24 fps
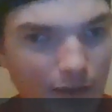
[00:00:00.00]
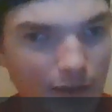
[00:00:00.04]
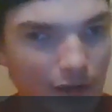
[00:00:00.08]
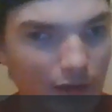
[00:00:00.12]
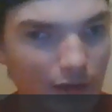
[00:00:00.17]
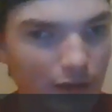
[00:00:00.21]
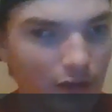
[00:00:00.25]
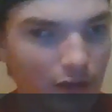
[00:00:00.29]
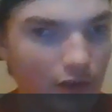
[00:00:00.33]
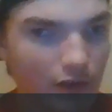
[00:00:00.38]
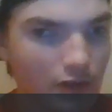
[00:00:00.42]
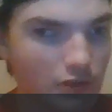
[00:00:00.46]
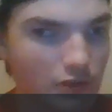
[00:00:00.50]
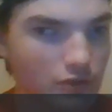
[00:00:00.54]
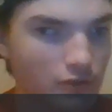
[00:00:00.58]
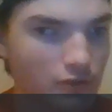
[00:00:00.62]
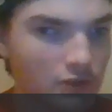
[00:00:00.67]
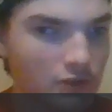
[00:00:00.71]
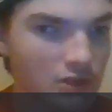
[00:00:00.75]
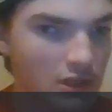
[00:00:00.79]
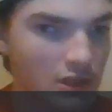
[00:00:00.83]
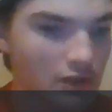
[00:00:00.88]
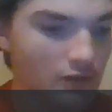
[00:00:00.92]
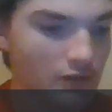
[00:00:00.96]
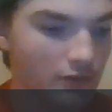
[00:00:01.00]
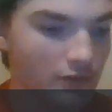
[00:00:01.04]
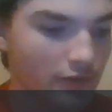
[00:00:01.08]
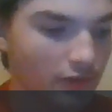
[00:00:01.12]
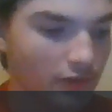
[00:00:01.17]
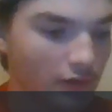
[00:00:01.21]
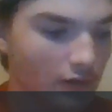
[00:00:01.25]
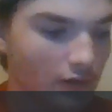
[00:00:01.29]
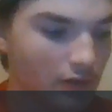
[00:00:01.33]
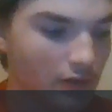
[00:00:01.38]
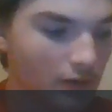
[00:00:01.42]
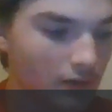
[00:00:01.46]
think George
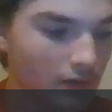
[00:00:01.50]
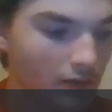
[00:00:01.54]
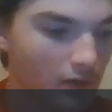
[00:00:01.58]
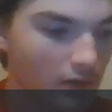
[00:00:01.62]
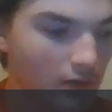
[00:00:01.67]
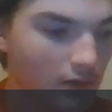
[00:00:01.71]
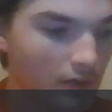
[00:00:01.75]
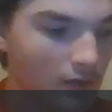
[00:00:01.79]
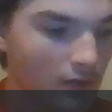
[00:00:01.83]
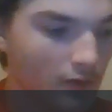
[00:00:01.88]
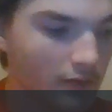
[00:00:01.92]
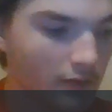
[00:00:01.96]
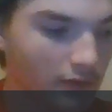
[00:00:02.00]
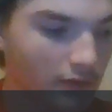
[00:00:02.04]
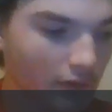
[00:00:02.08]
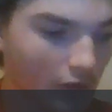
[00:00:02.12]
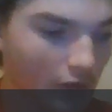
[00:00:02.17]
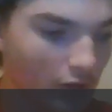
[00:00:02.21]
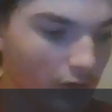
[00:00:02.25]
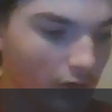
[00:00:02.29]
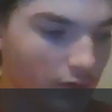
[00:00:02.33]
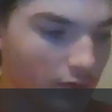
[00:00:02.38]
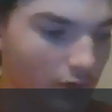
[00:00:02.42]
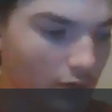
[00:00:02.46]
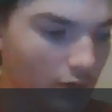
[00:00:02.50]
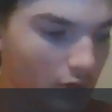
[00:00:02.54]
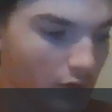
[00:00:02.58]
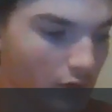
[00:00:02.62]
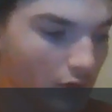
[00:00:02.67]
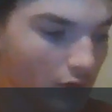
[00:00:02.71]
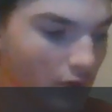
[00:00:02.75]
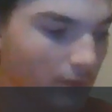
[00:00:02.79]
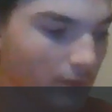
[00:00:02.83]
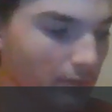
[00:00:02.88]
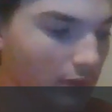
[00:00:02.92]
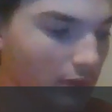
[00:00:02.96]
Harrison's
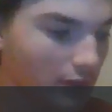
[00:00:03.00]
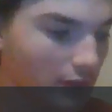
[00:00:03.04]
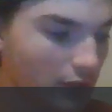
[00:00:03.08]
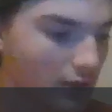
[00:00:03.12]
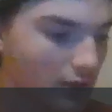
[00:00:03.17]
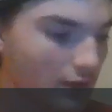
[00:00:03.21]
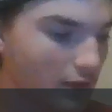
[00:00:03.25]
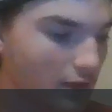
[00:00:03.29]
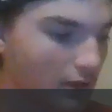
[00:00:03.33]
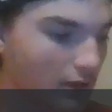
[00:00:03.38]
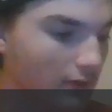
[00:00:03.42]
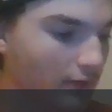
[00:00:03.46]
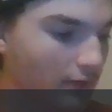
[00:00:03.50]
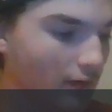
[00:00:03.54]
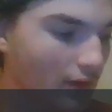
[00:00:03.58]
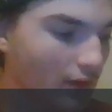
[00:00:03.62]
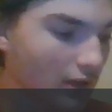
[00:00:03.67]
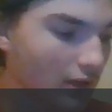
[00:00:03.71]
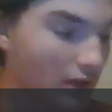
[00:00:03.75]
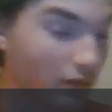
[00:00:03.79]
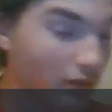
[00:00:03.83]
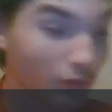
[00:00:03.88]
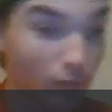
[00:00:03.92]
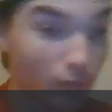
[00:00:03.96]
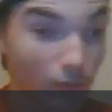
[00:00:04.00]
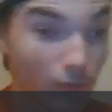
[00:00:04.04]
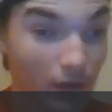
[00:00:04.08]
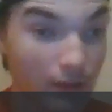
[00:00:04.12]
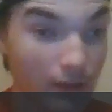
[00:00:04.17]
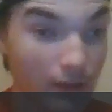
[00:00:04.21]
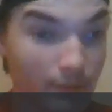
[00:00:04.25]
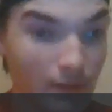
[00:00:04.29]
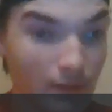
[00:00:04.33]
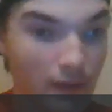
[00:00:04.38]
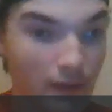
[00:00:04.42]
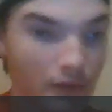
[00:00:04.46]
other complete Indian song is
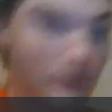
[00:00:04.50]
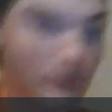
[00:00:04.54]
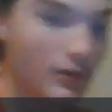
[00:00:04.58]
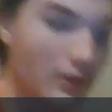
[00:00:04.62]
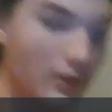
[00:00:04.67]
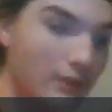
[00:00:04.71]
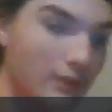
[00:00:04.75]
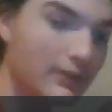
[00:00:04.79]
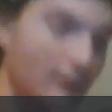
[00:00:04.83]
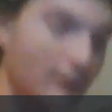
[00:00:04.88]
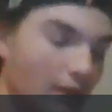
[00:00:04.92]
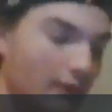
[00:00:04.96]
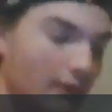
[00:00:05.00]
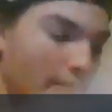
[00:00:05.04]
way better. It's